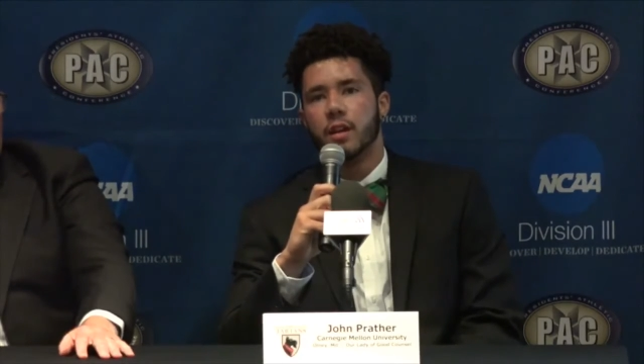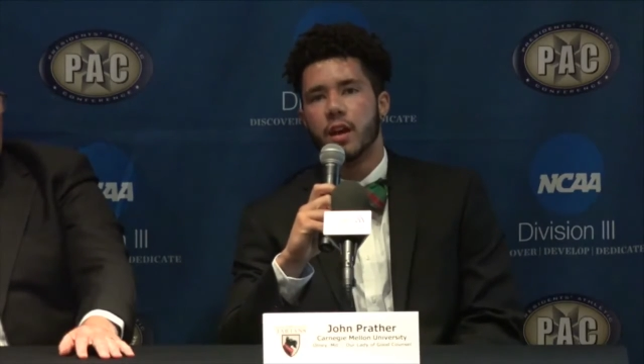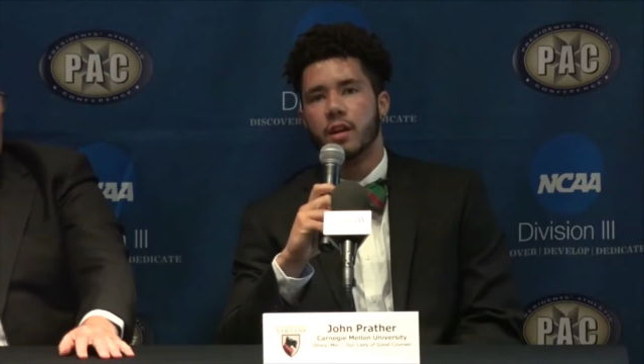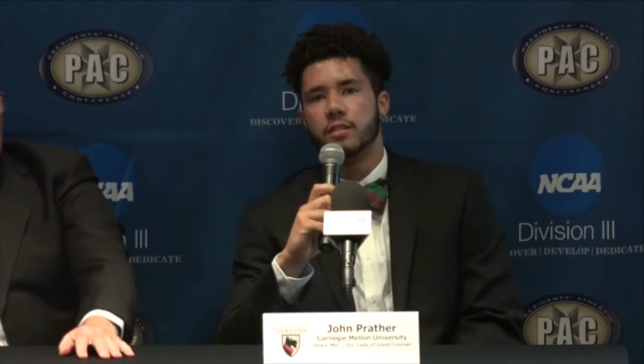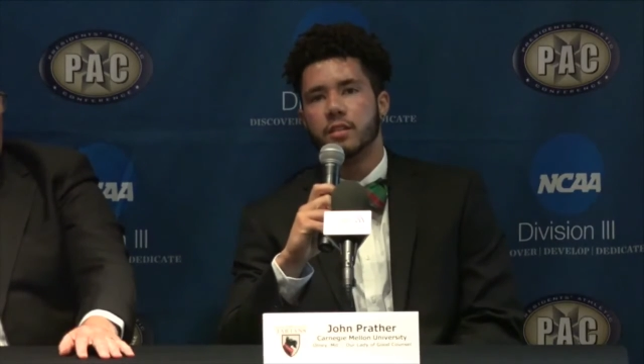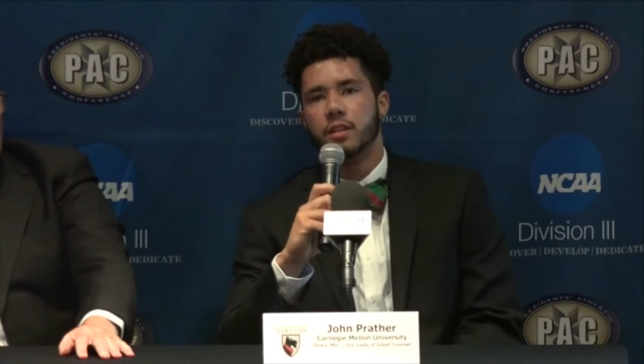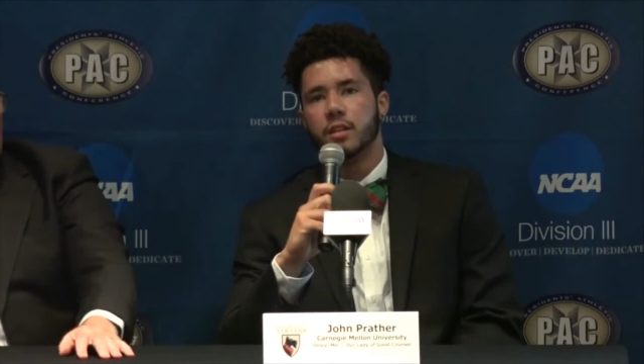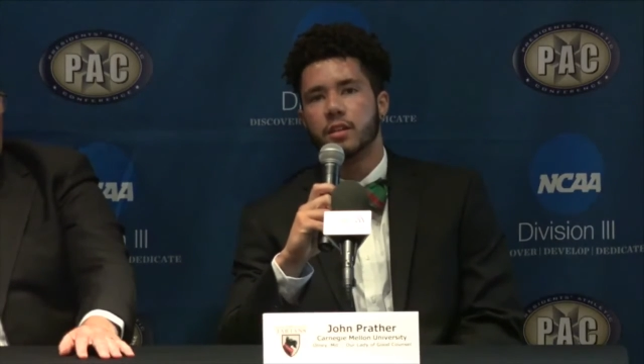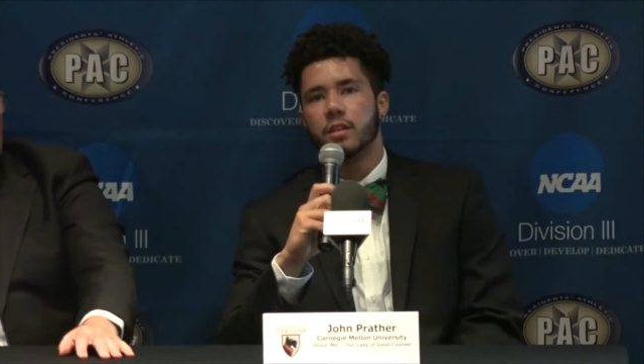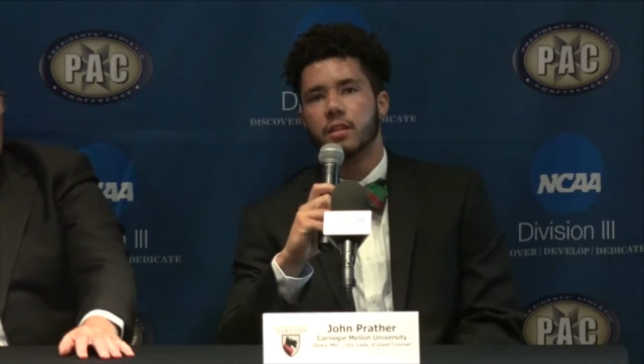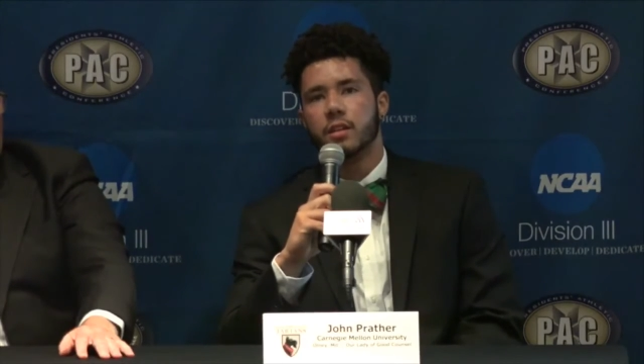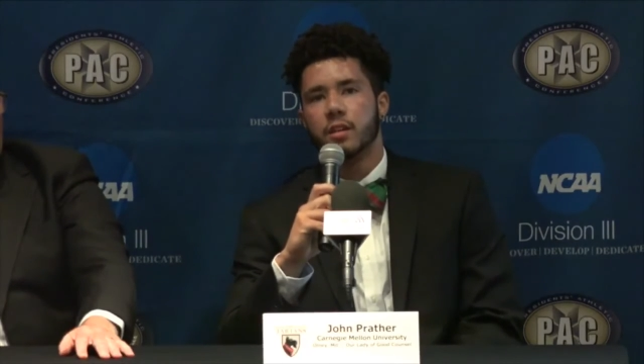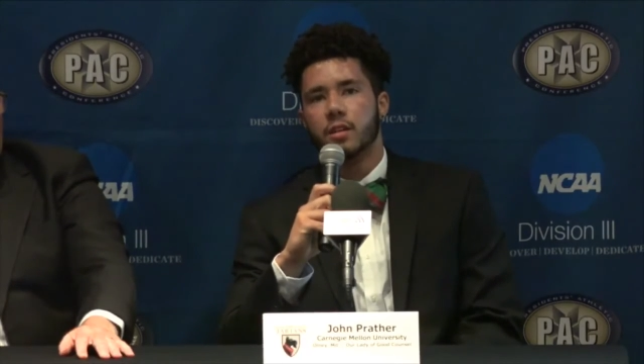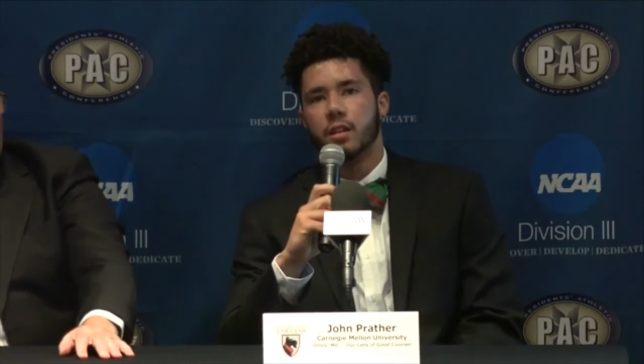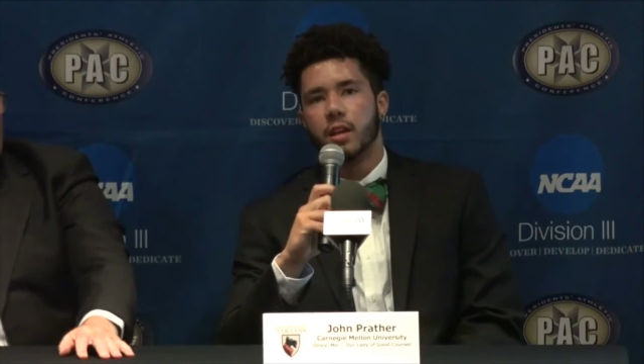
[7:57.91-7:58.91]
as a
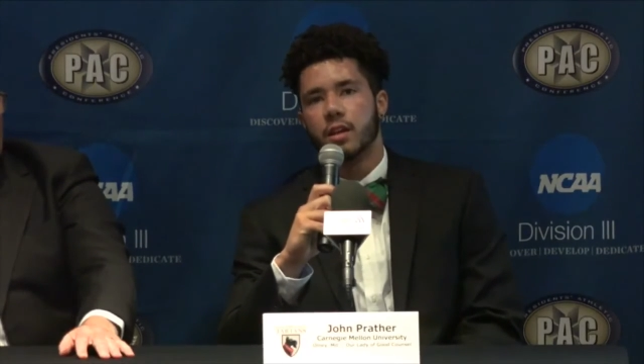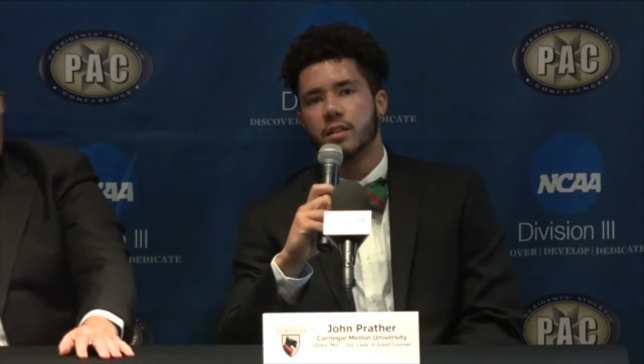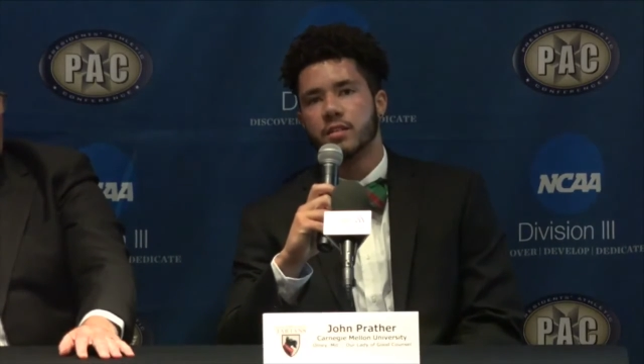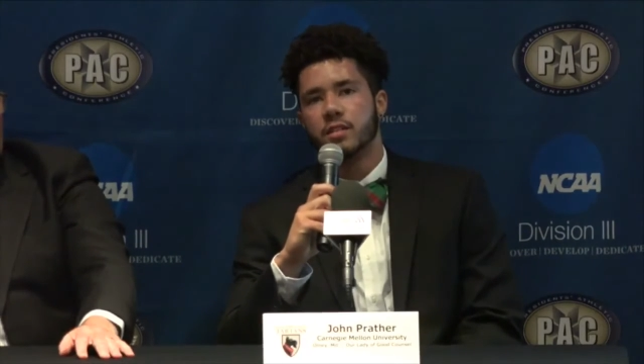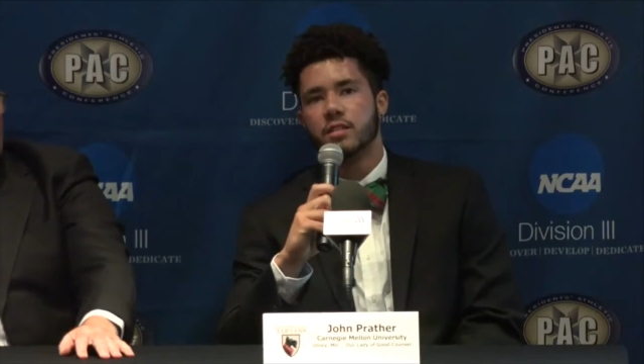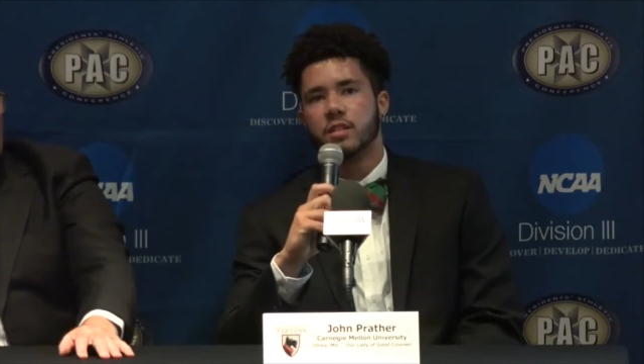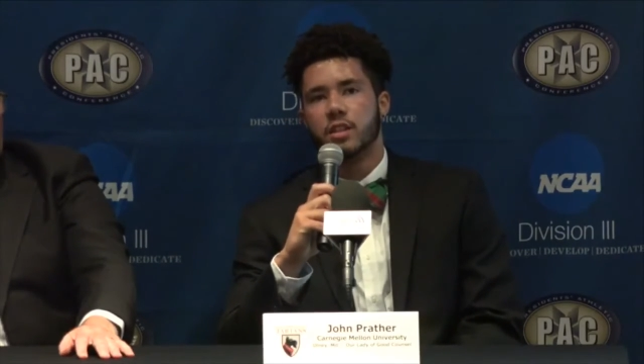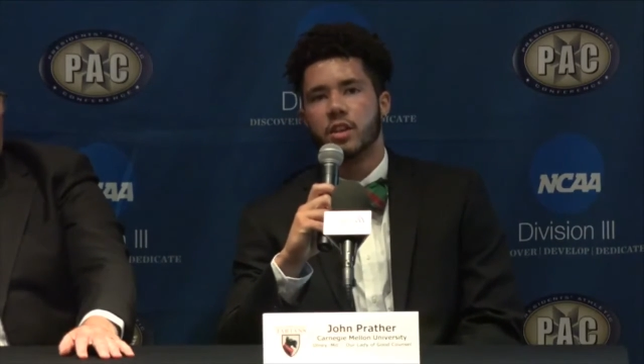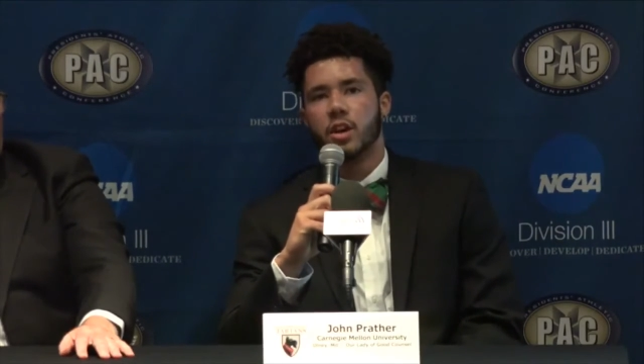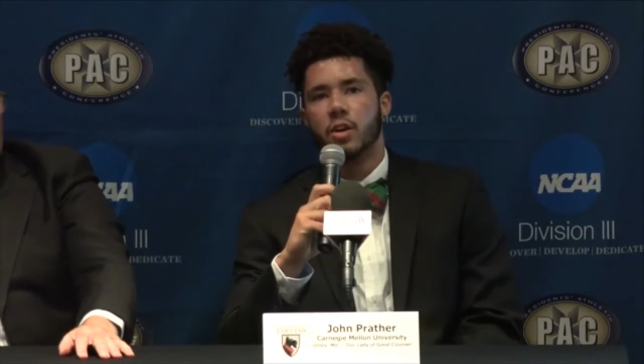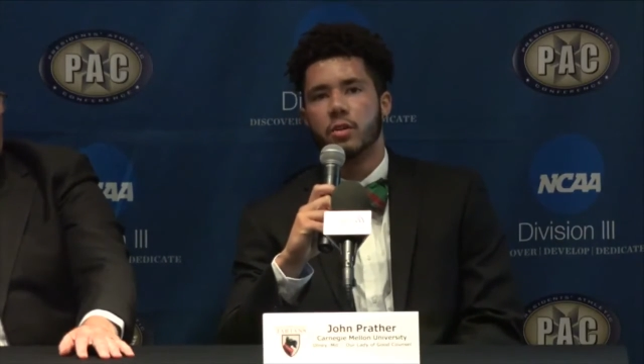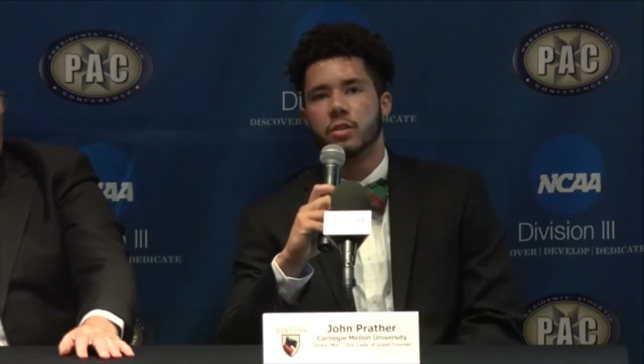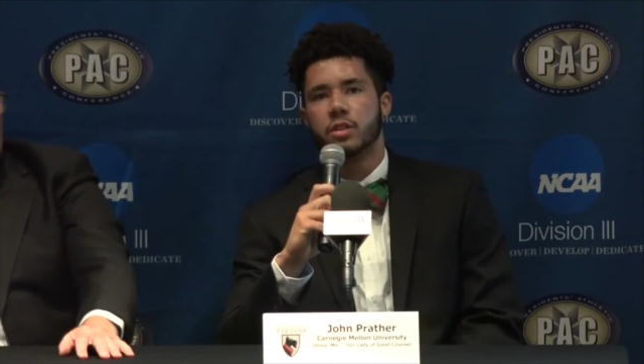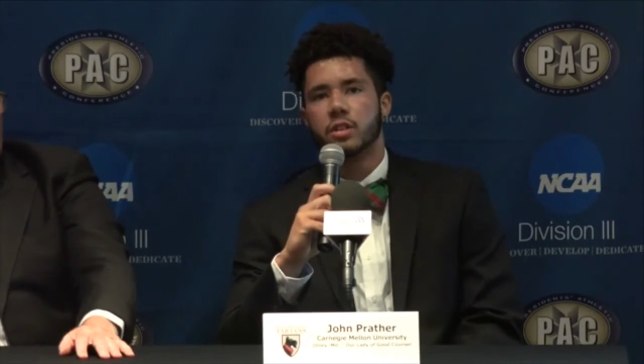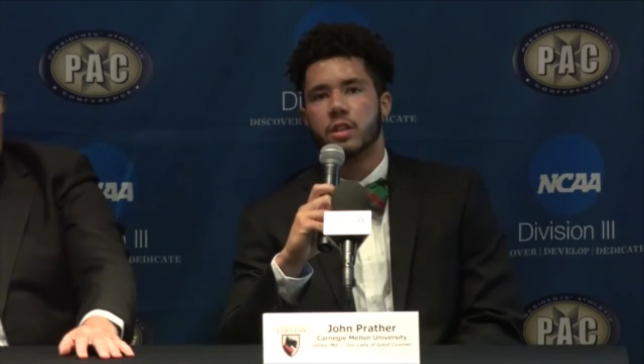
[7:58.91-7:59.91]
assistant
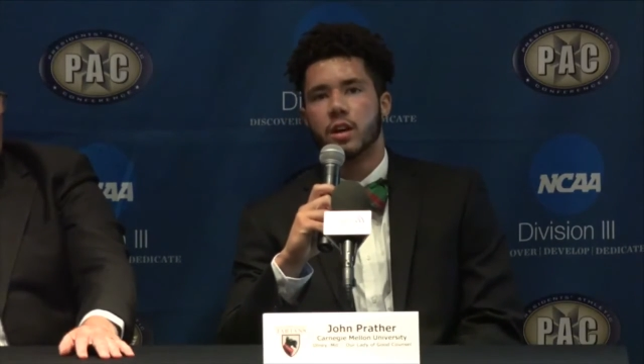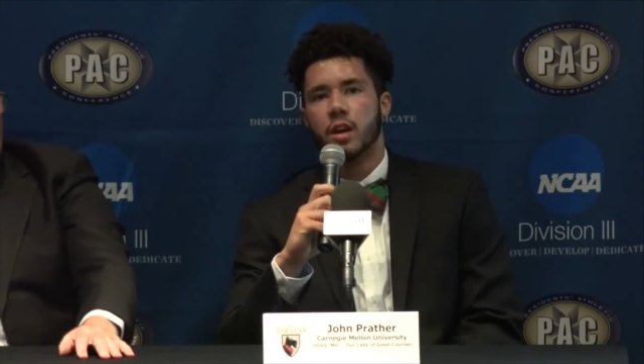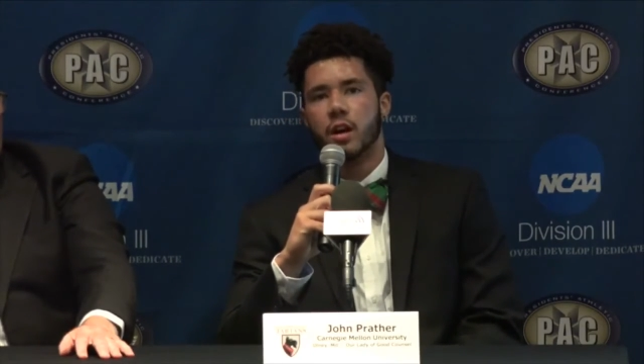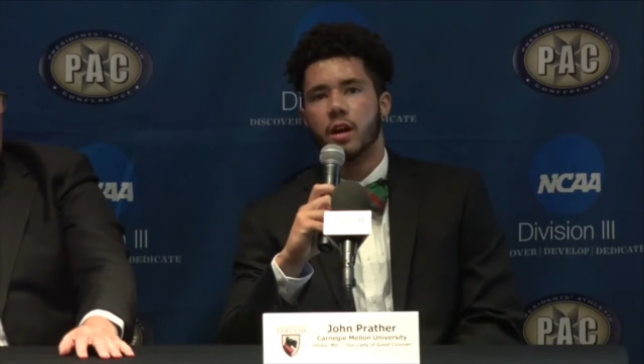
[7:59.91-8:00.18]
coach